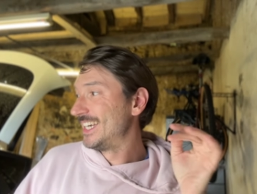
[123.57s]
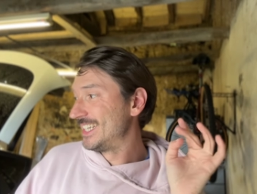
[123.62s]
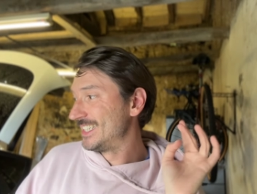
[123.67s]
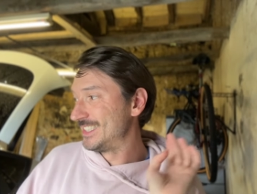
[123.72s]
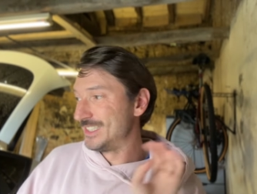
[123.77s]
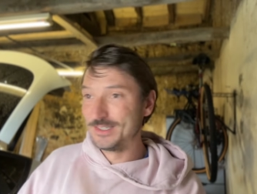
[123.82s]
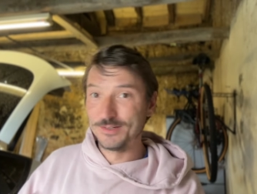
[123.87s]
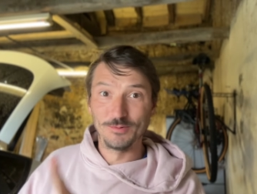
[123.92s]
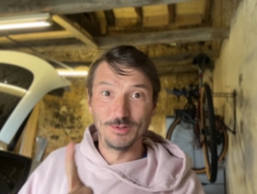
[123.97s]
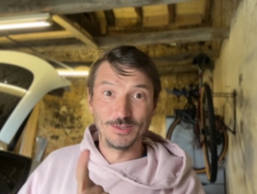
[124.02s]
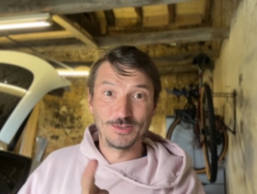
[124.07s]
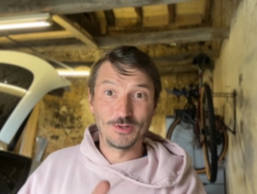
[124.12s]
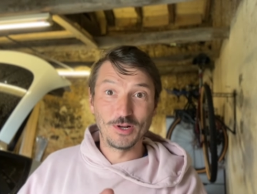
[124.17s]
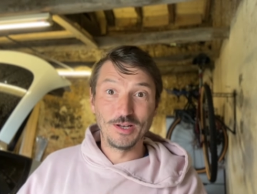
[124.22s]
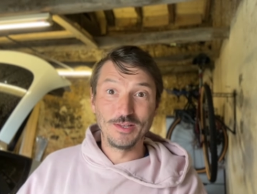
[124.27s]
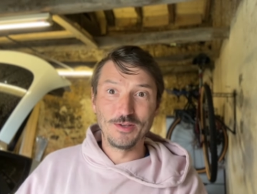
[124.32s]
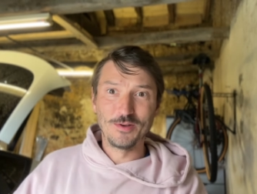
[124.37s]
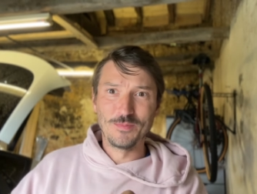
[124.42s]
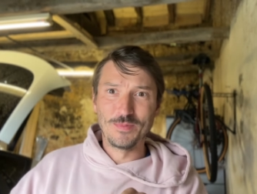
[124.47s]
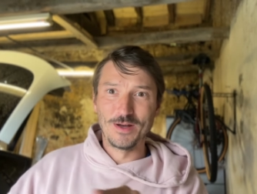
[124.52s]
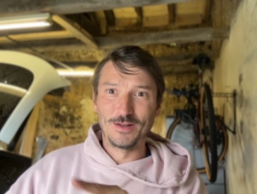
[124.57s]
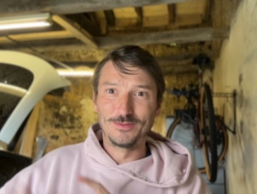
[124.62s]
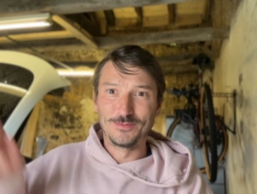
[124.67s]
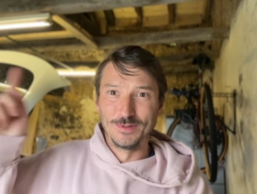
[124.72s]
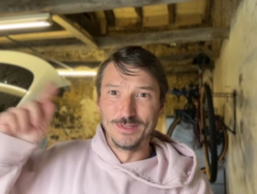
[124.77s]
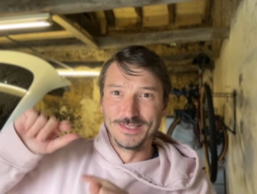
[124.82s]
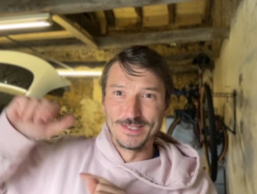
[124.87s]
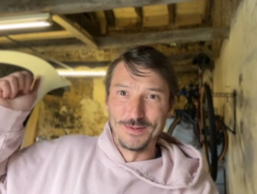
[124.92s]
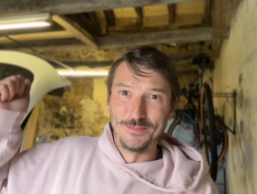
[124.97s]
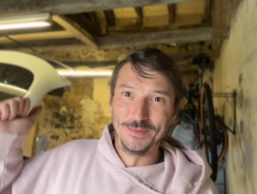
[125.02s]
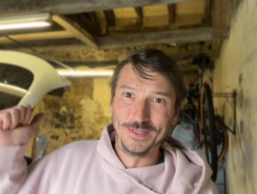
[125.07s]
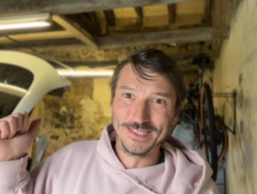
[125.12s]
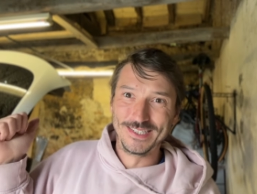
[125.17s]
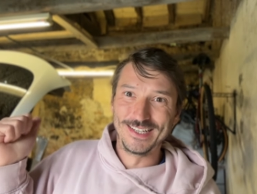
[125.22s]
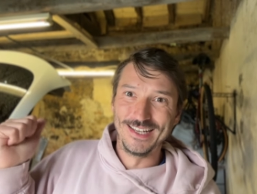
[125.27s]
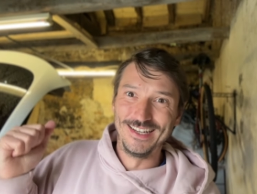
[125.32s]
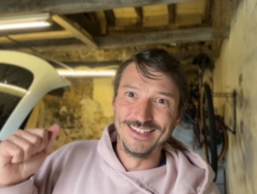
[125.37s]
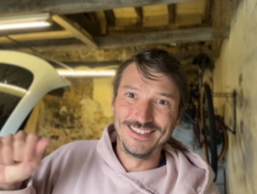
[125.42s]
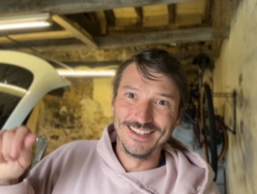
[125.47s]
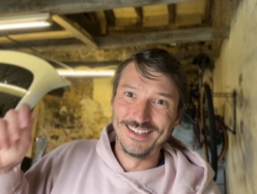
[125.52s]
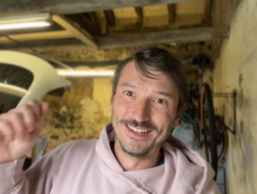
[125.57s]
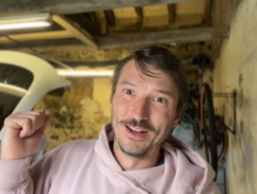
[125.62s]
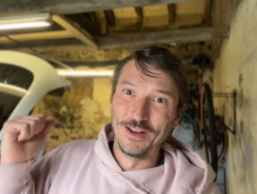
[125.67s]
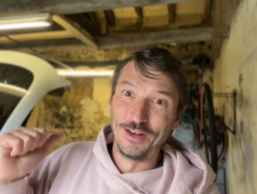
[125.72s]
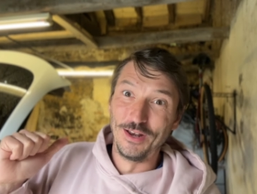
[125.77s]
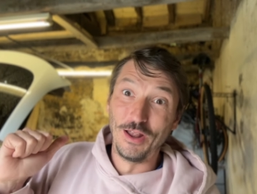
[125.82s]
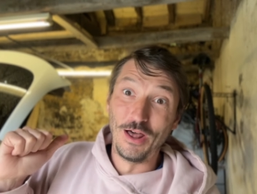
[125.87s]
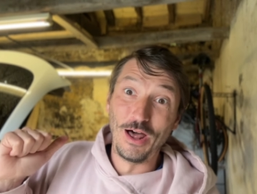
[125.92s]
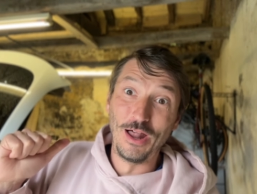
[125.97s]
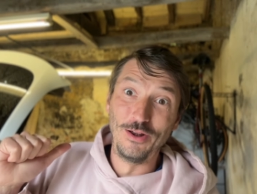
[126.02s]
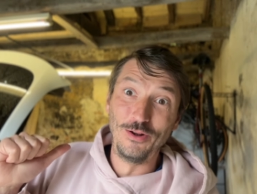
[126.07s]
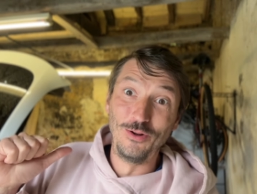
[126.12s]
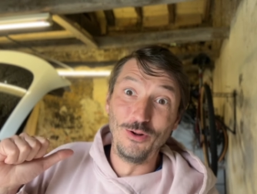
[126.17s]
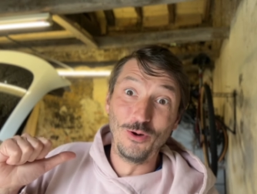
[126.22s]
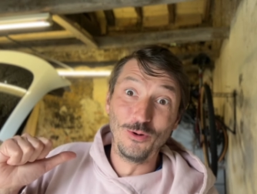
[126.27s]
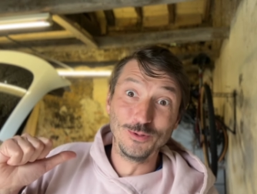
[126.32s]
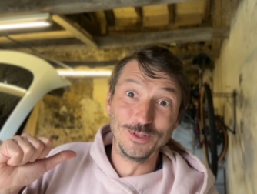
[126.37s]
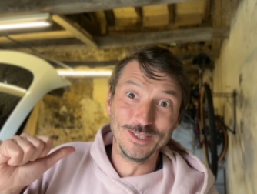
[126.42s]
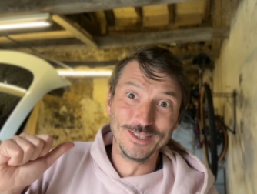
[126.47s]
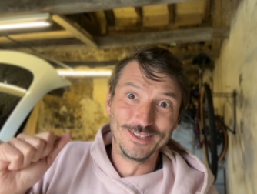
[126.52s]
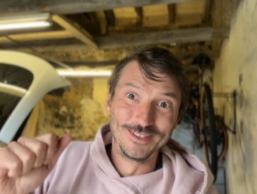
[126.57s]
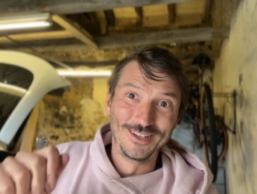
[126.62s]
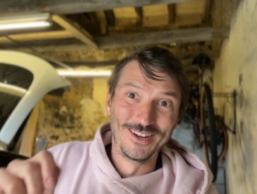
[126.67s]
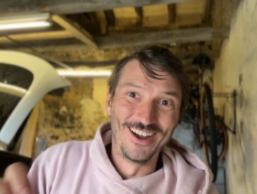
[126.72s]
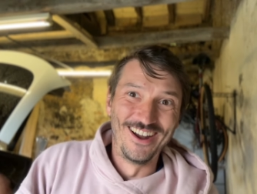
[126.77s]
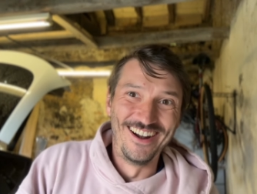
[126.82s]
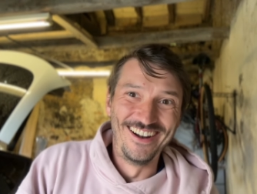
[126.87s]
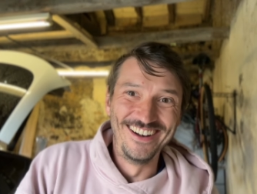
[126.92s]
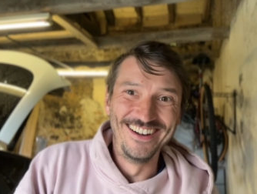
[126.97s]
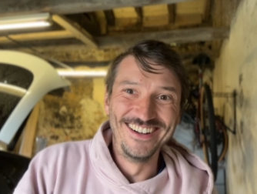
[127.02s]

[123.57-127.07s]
that I will tell you about once I'm inside and un unloaded the car.